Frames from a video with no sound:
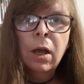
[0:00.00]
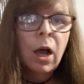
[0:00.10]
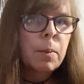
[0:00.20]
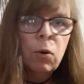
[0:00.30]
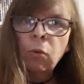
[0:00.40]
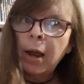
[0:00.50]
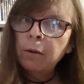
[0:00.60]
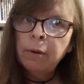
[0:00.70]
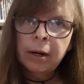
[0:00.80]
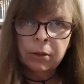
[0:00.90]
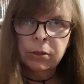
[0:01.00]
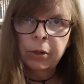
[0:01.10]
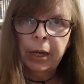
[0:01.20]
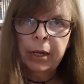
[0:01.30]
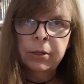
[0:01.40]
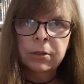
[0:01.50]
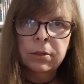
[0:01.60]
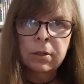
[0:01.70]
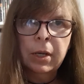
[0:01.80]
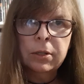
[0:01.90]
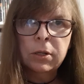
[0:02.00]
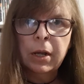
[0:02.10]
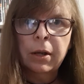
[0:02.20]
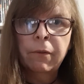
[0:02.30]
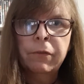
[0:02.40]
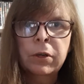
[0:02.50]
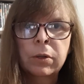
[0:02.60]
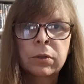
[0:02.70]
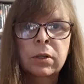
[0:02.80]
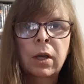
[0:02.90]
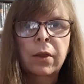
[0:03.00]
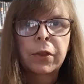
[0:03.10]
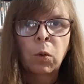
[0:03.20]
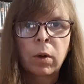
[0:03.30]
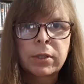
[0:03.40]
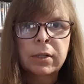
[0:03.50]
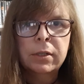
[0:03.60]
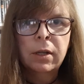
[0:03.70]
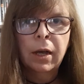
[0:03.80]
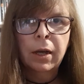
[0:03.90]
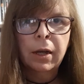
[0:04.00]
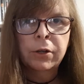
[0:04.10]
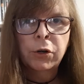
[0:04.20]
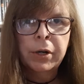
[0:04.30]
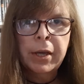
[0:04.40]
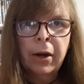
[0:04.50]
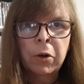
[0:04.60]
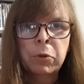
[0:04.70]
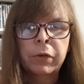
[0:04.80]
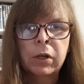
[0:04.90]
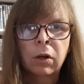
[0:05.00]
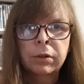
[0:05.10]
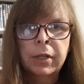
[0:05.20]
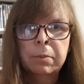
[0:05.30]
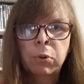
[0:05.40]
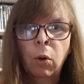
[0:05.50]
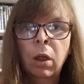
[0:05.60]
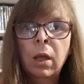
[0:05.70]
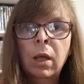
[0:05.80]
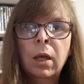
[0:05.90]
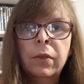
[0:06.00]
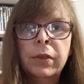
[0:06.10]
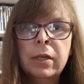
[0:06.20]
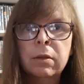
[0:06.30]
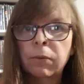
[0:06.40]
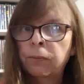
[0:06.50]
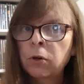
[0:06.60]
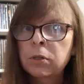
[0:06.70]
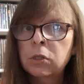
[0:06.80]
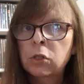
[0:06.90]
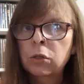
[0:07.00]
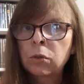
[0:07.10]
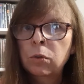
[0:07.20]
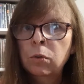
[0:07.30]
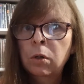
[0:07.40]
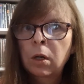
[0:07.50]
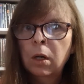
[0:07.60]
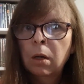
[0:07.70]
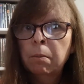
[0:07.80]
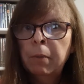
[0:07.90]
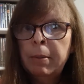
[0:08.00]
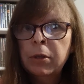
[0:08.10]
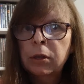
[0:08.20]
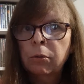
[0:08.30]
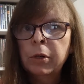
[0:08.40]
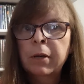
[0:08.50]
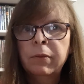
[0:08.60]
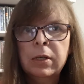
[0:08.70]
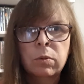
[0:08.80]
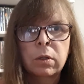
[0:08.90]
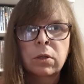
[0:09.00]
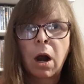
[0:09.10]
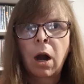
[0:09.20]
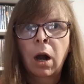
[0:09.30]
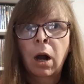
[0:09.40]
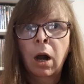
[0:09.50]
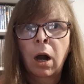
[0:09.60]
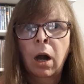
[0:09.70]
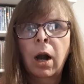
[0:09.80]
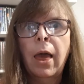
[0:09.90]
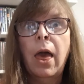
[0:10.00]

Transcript: about Ryan Reynolds, okay? Just in case you get confused. There was a Dirty Harry movie called Deadpool. The first 2, maybe 3 of these ones are